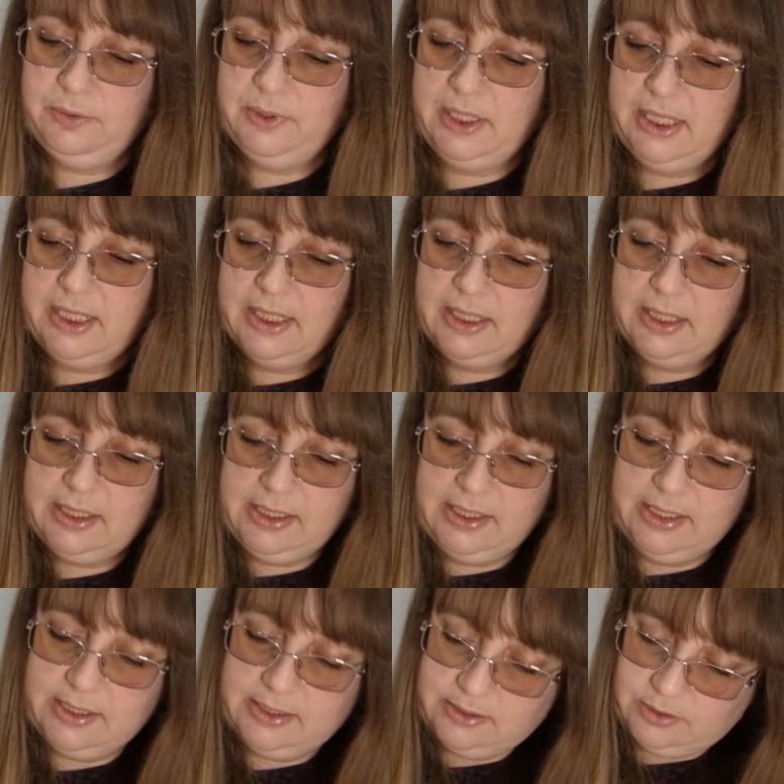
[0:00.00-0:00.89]
here
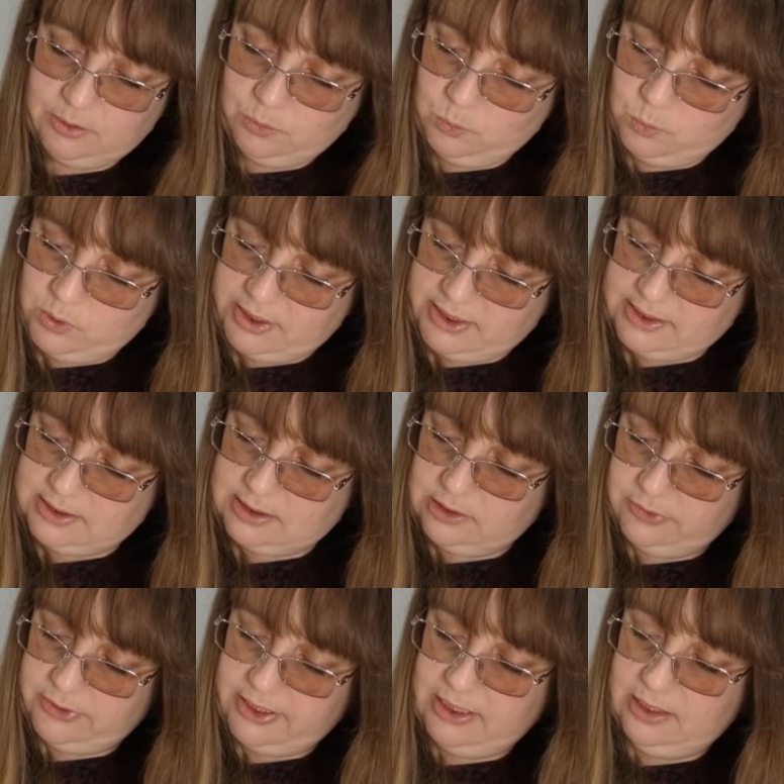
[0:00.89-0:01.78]
is what it's
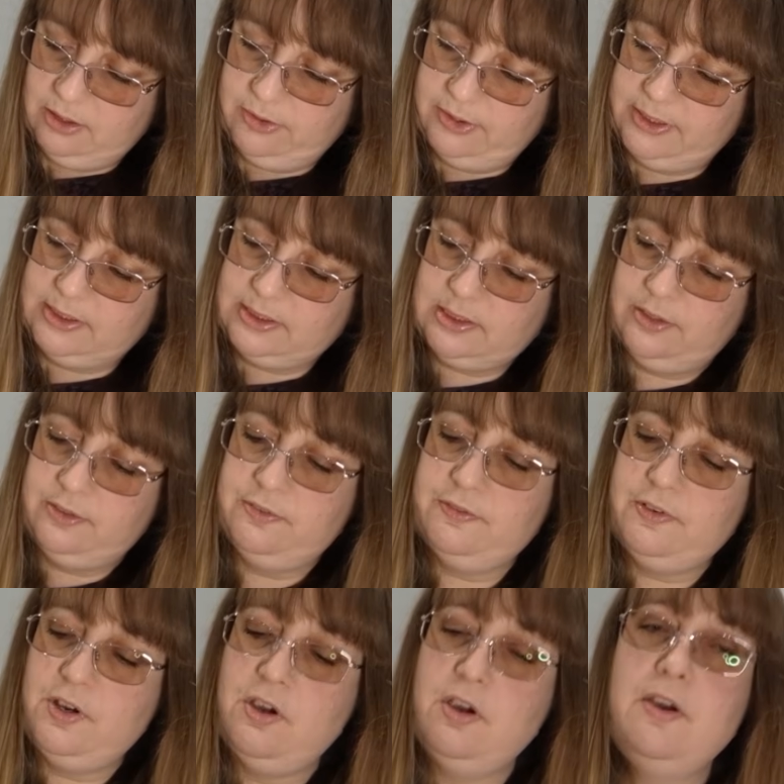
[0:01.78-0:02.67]
looking like so
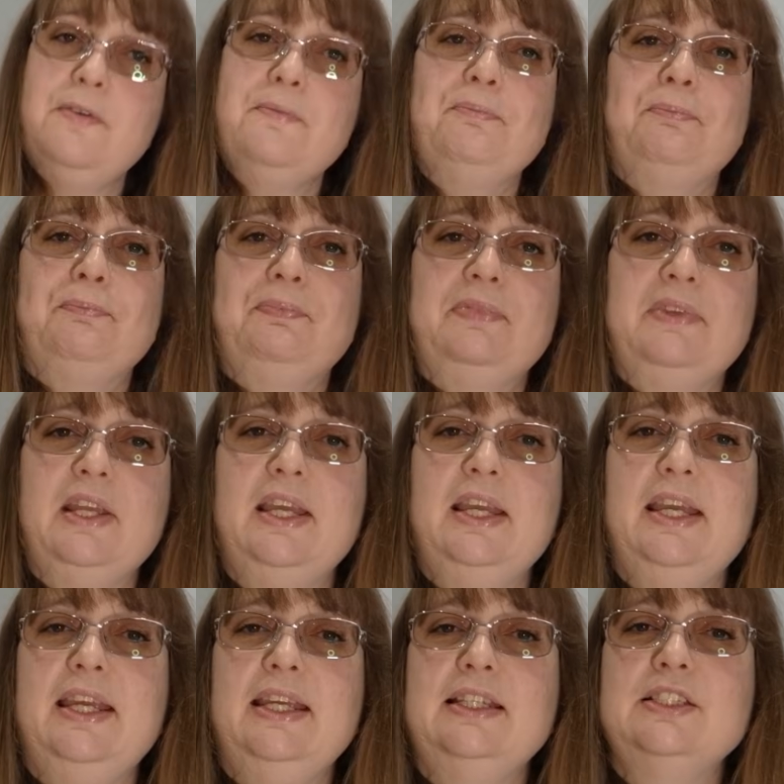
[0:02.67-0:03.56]
far.
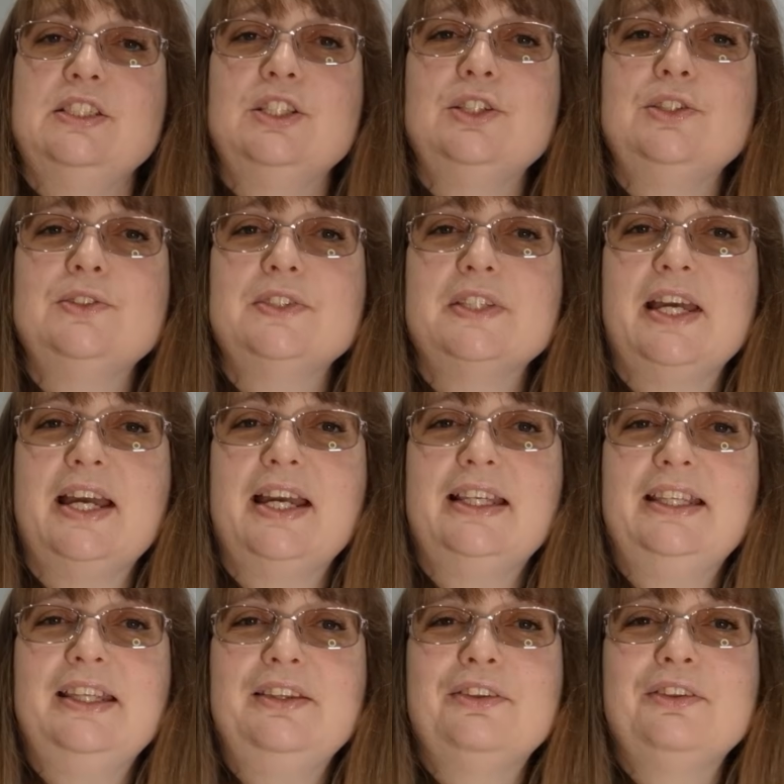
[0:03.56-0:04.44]
Excuse the
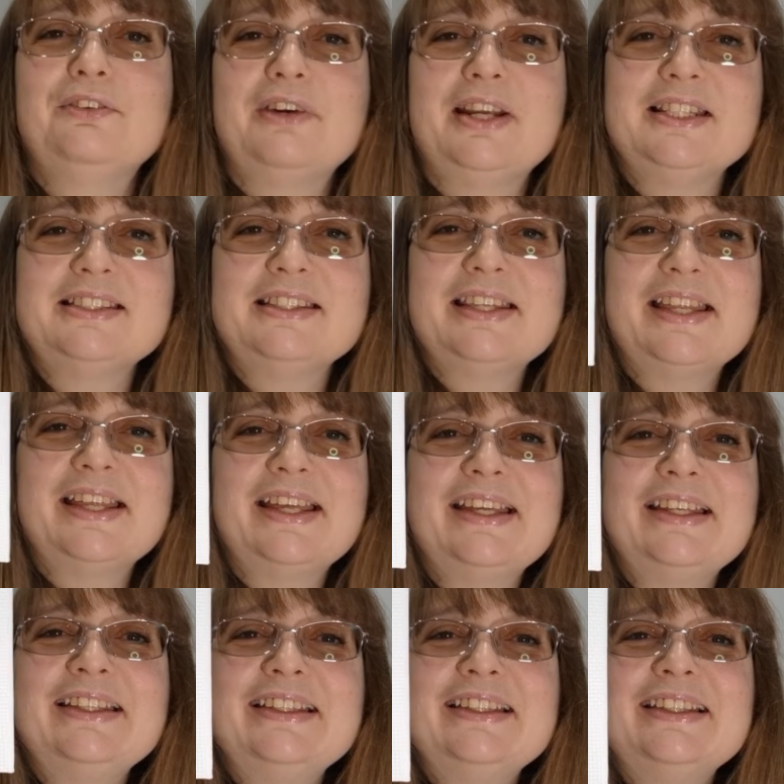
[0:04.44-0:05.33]
hanging thread
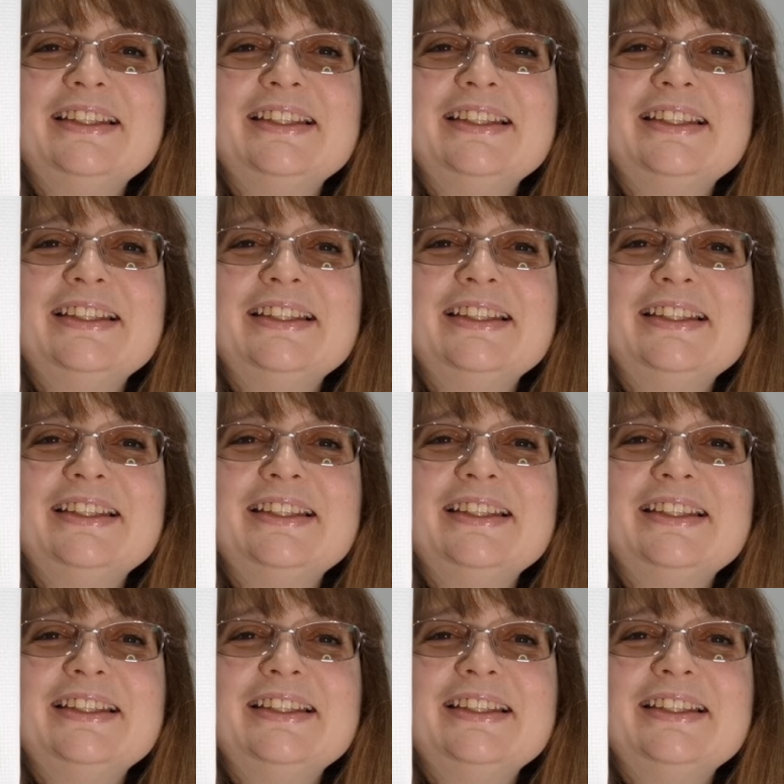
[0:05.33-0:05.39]
there.